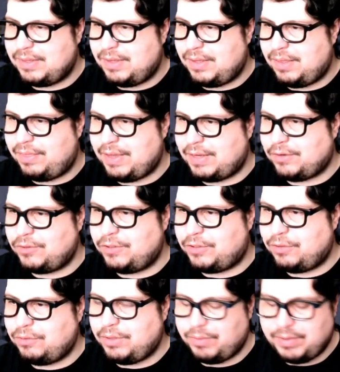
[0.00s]
That
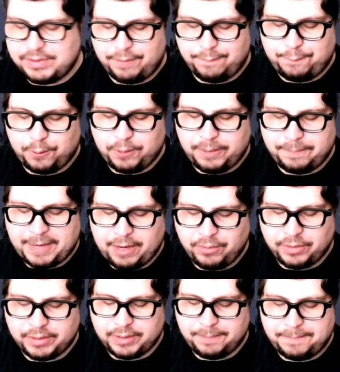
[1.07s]
Articuno isn't fully
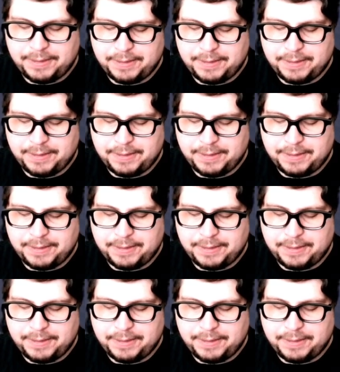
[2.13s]
powered up.